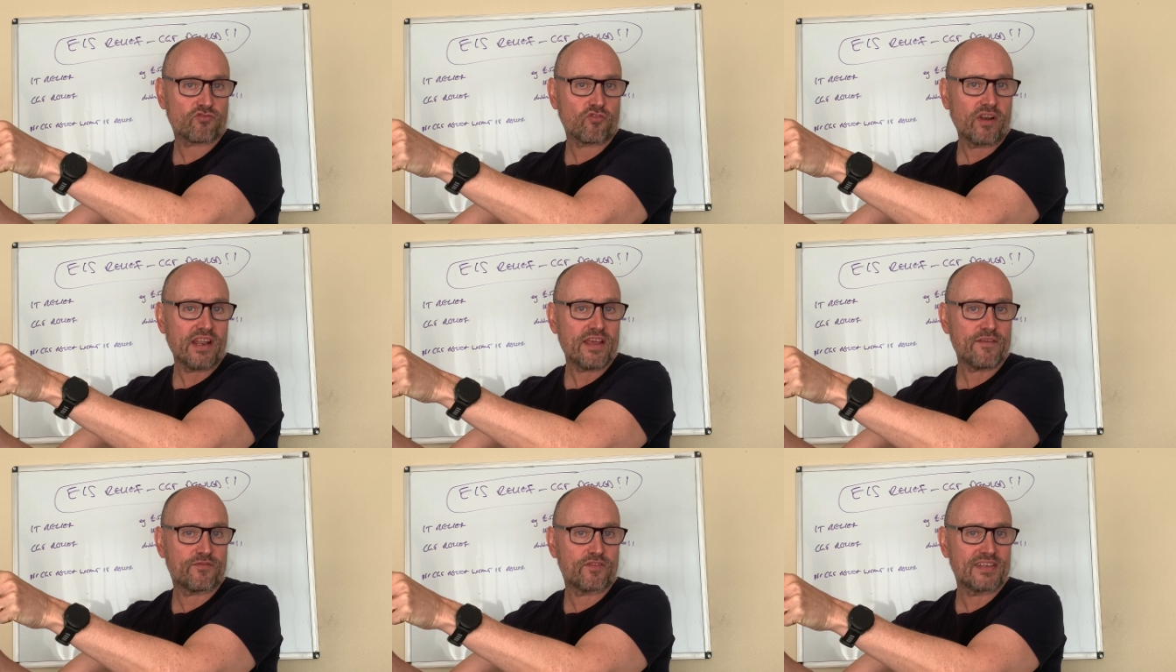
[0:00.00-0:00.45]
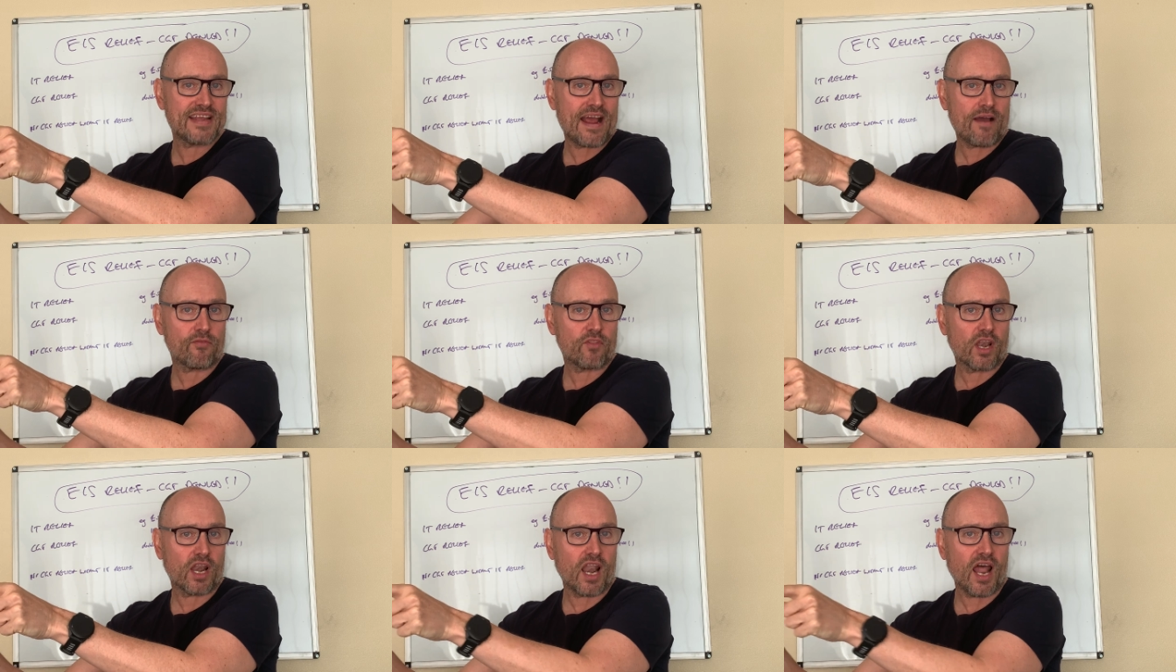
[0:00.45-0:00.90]
relief
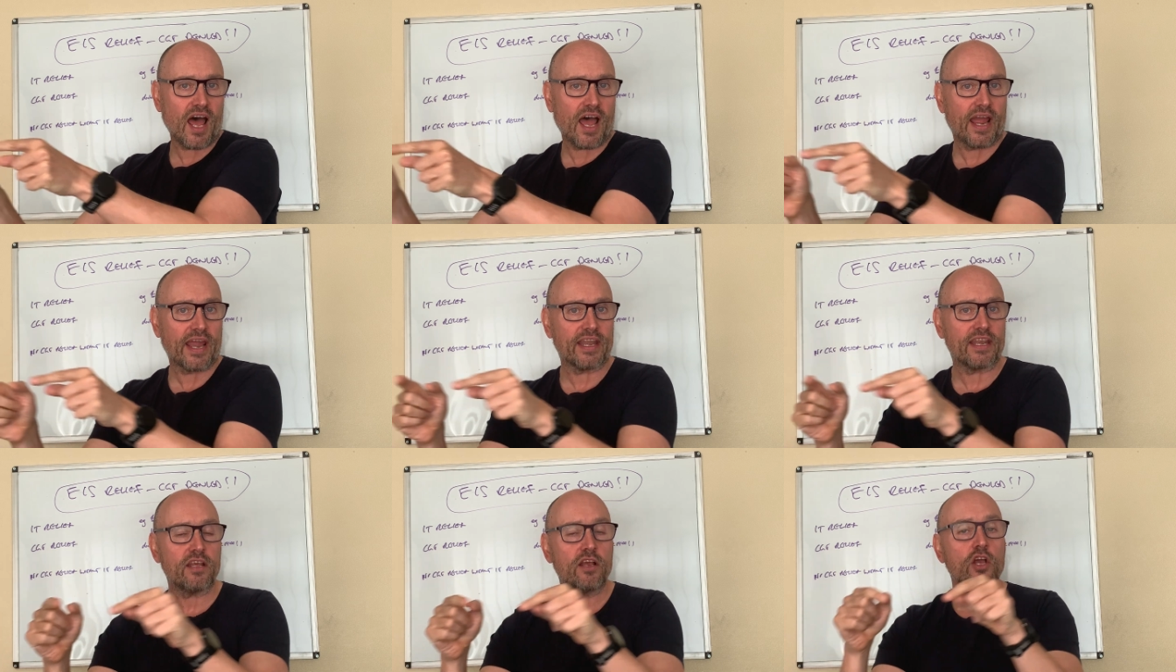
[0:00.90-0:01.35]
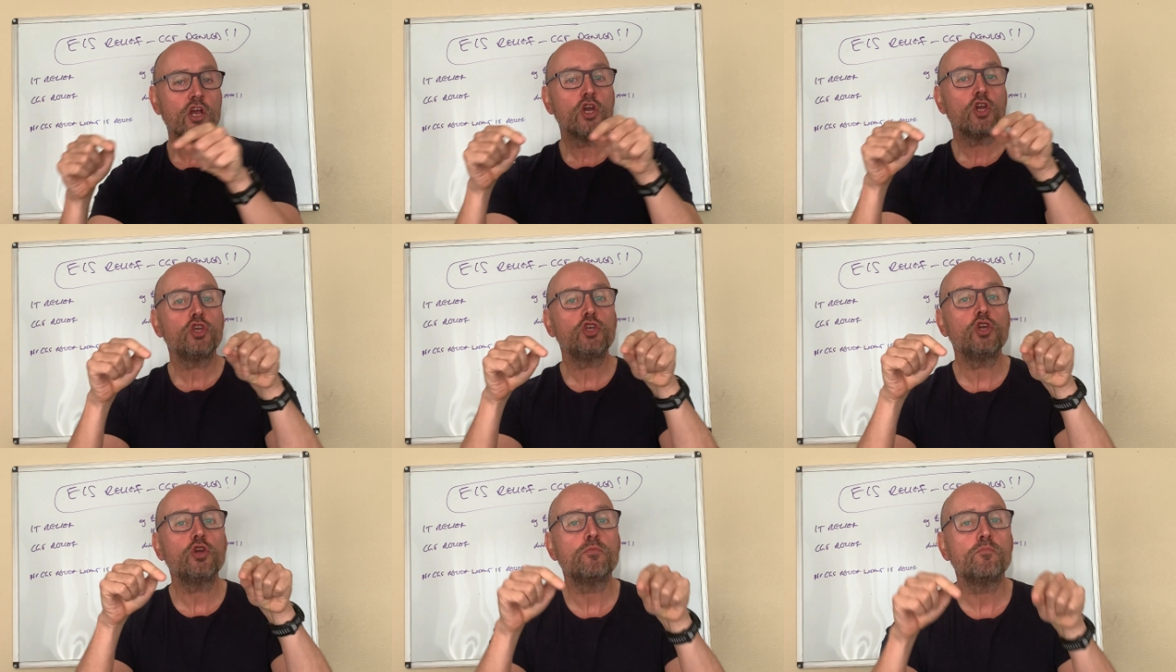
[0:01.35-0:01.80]
down the line,
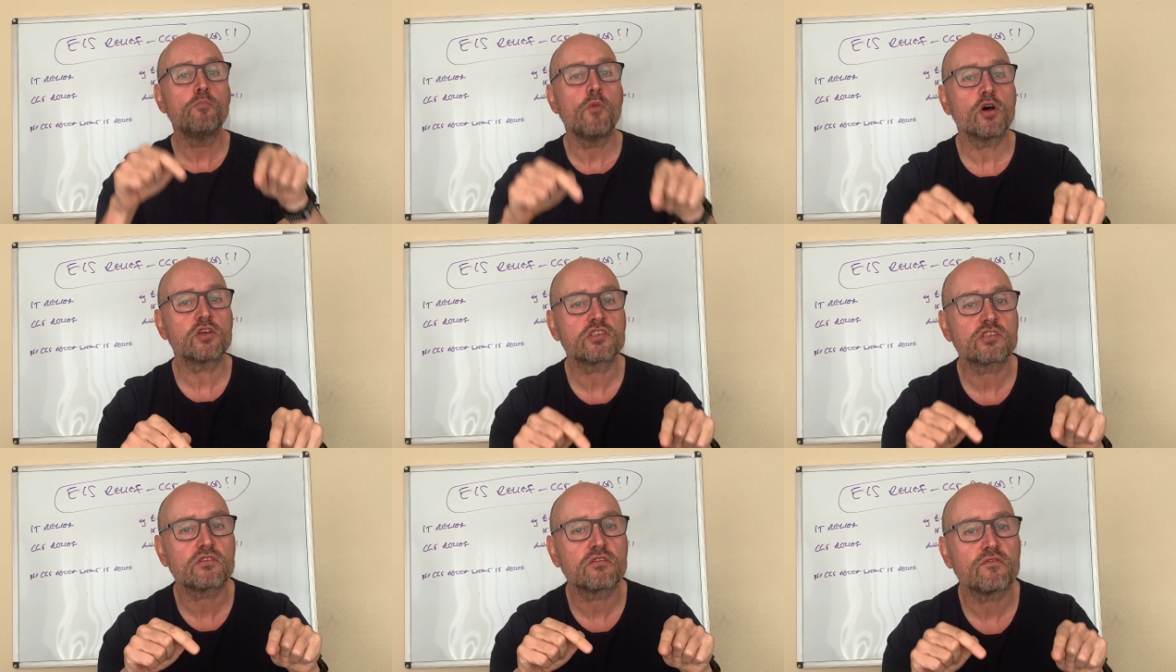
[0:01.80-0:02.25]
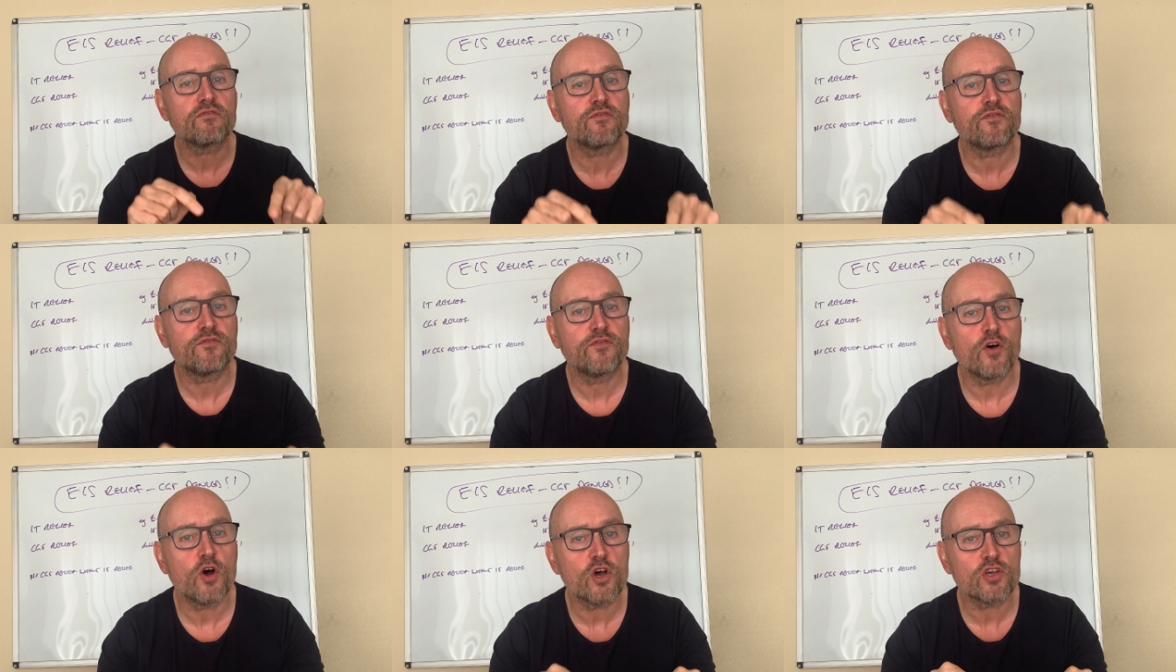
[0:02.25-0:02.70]
you must
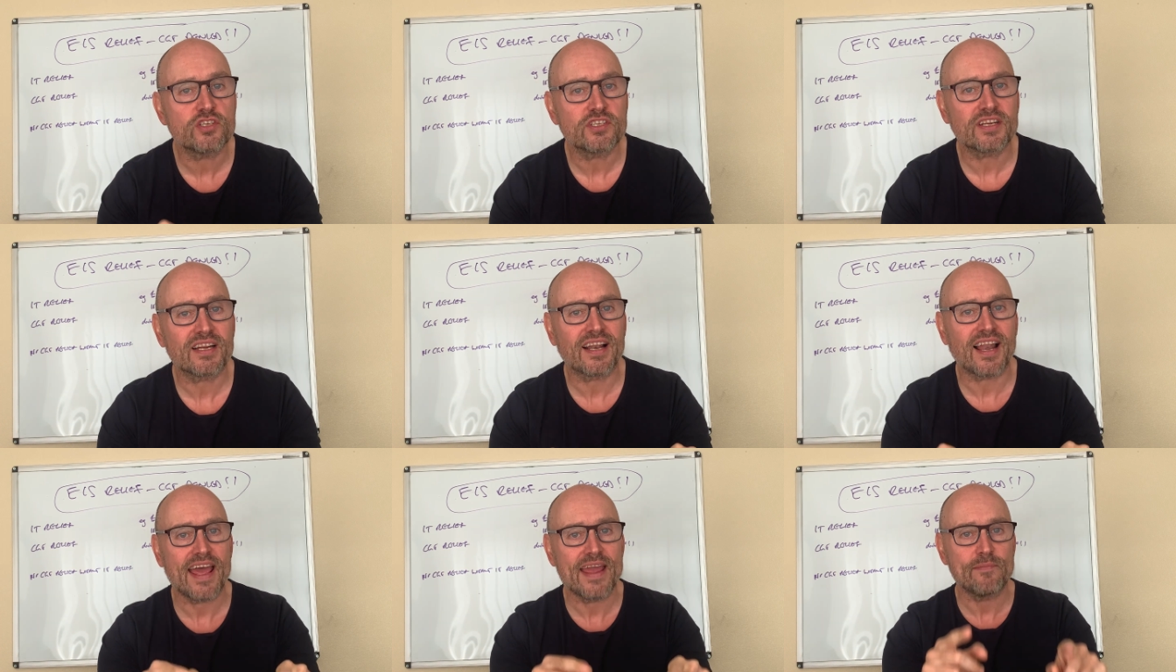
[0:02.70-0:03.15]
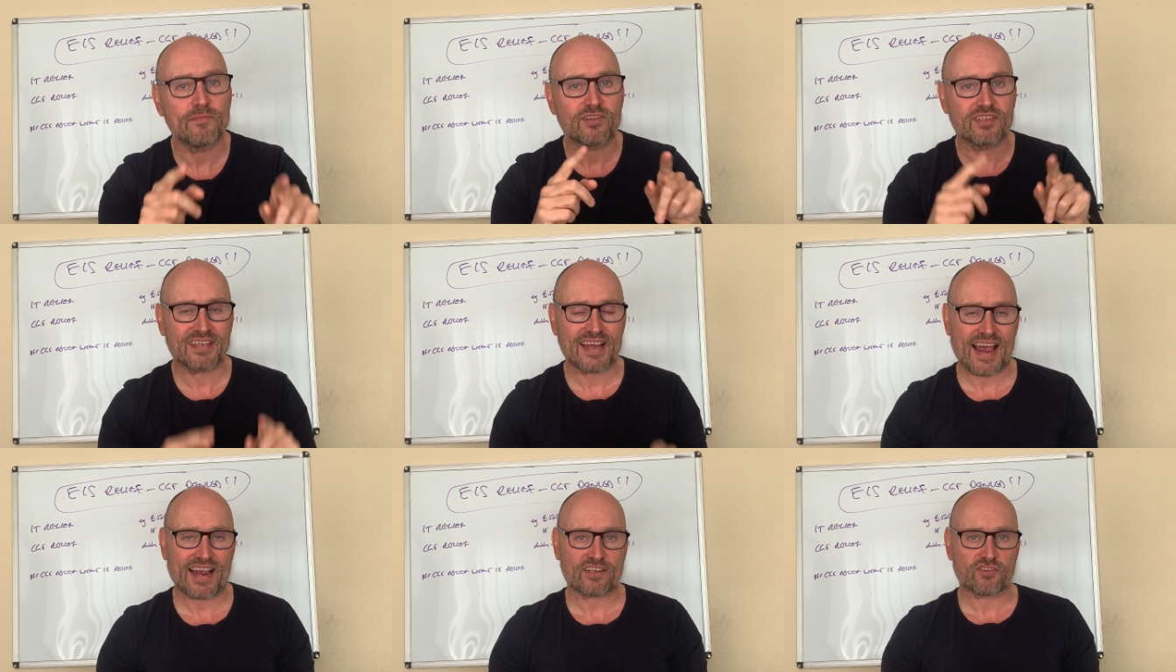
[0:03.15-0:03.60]
first claim
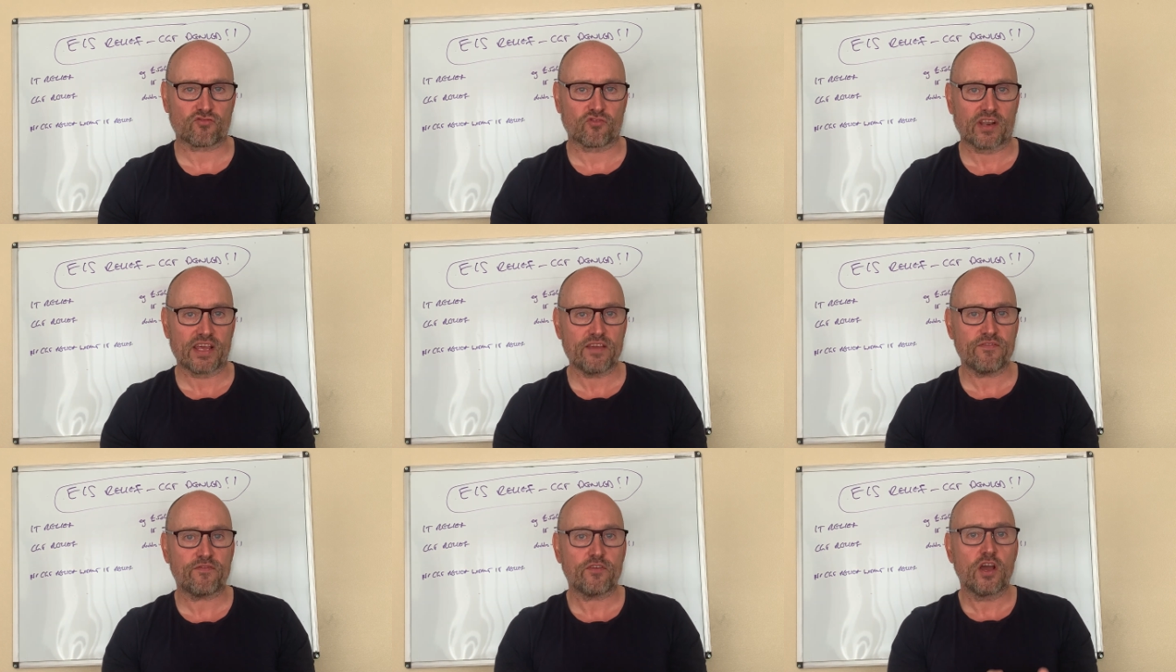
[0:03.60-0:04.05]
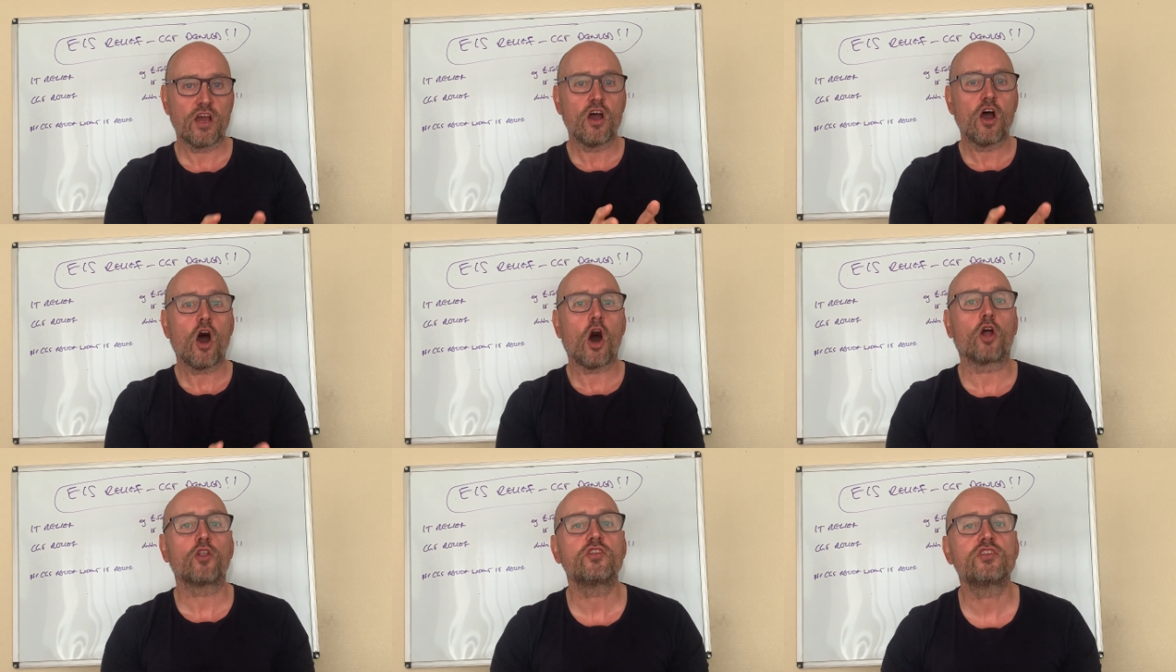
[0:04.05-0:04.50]
tax relief
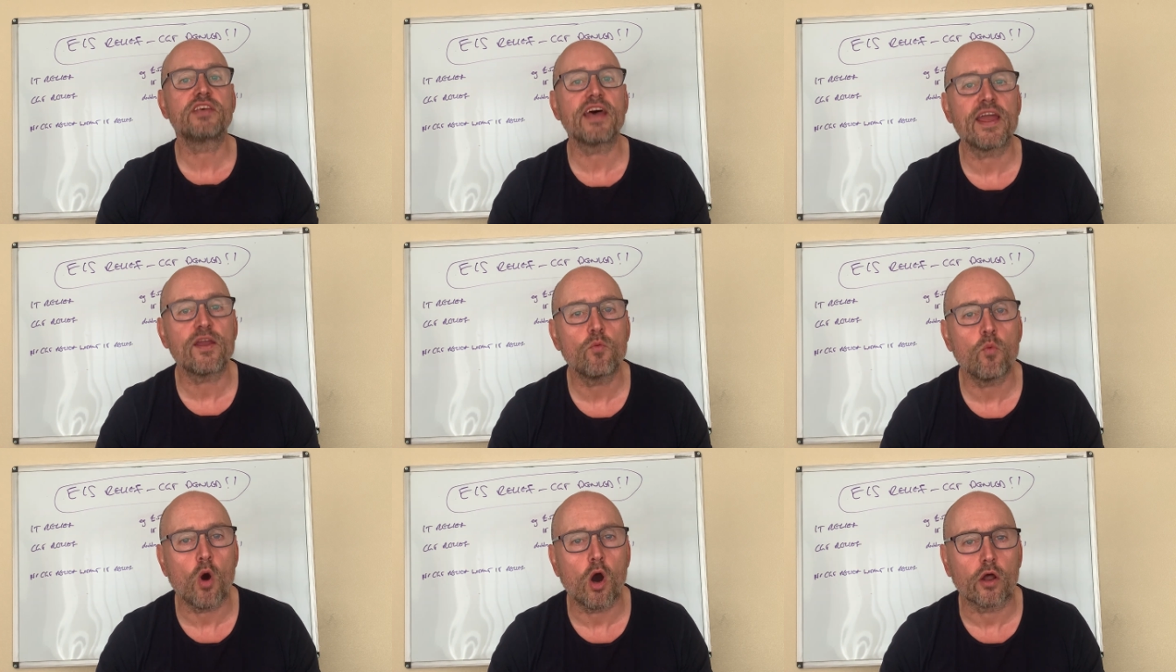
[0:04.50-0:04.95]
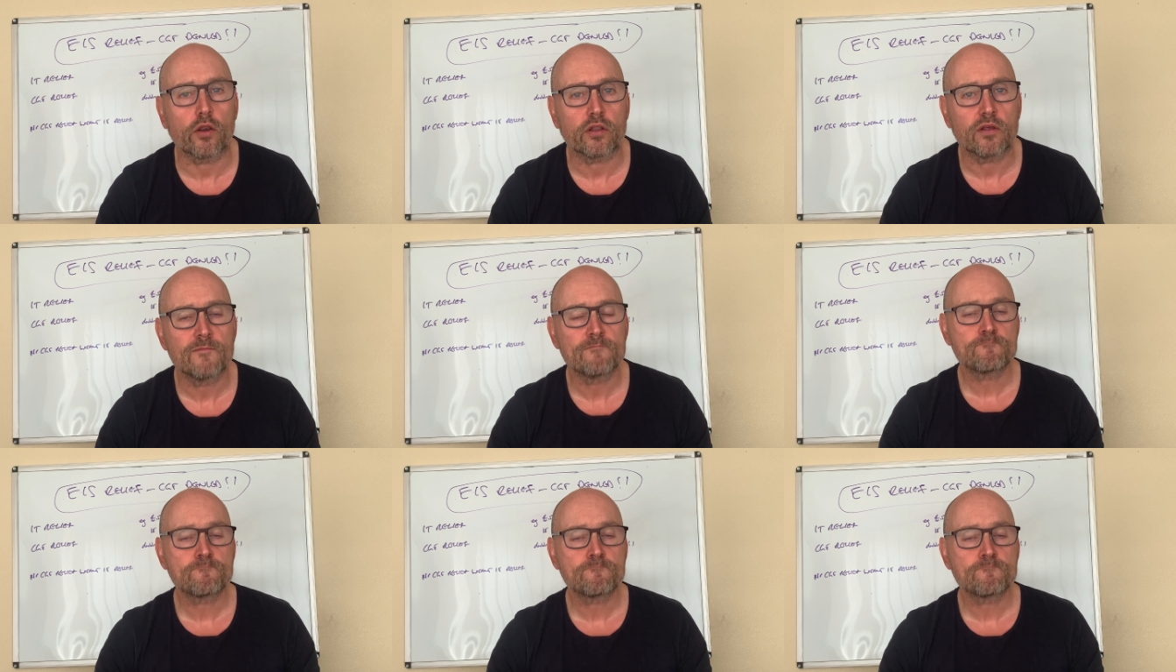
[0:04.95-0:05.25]
on day one.